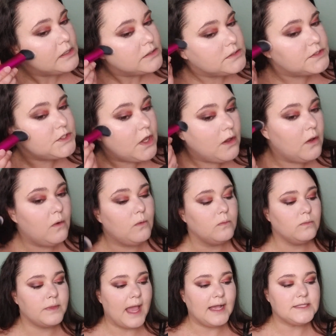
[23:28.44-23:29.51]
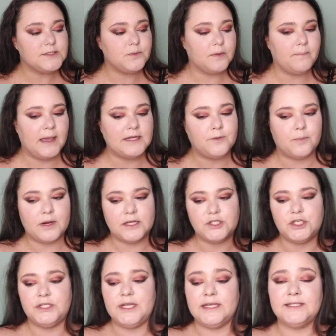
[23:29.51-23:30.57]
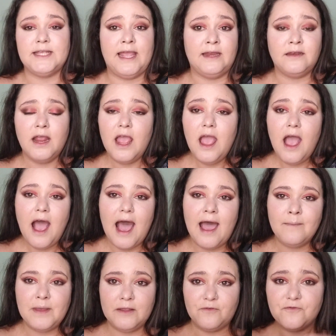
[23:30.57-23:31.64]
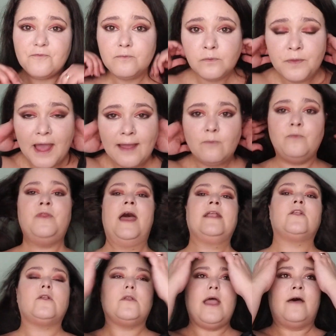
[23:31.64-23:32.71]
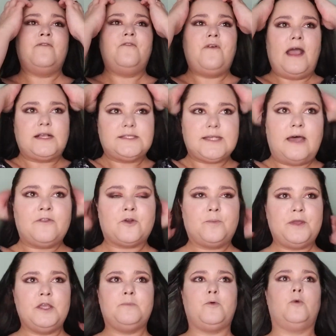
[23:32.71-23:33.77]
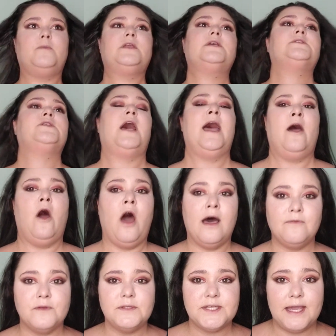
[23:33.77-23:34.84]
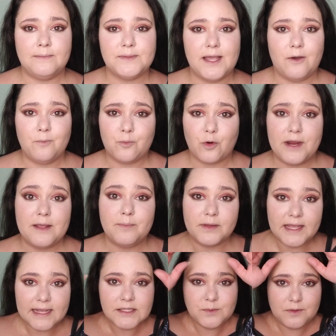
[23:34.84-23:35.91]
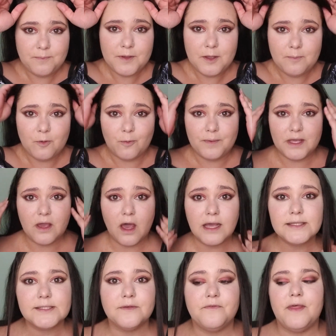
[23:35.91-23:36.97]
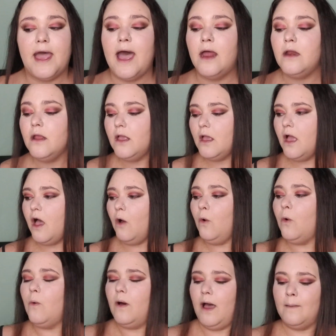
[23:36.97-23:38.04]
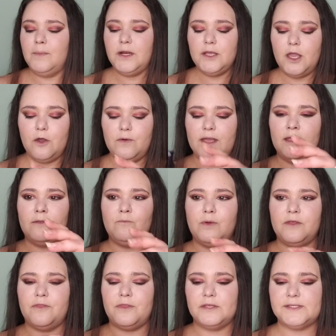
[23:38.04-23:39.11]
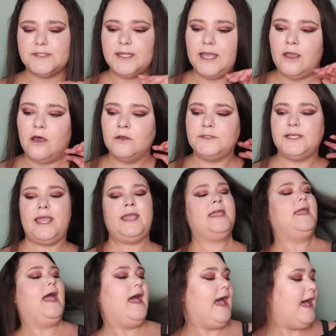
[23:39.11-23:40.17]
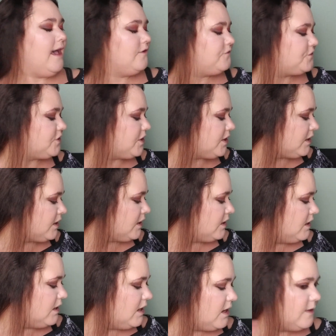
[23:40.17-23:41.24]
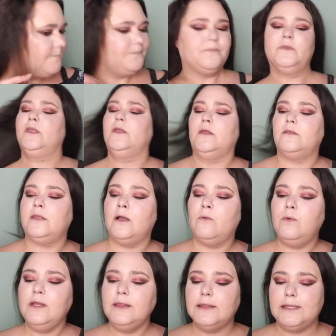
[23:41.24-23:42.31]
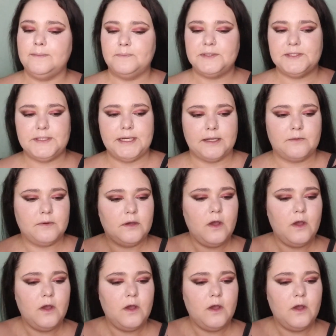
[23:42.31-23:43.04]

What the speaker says: So that's what my depression does. And I mean, that affects other people because oftentimes I'll break plans with people because of that. Oh, I'm going to go in with the Slay All Day after. Now, what lipstick?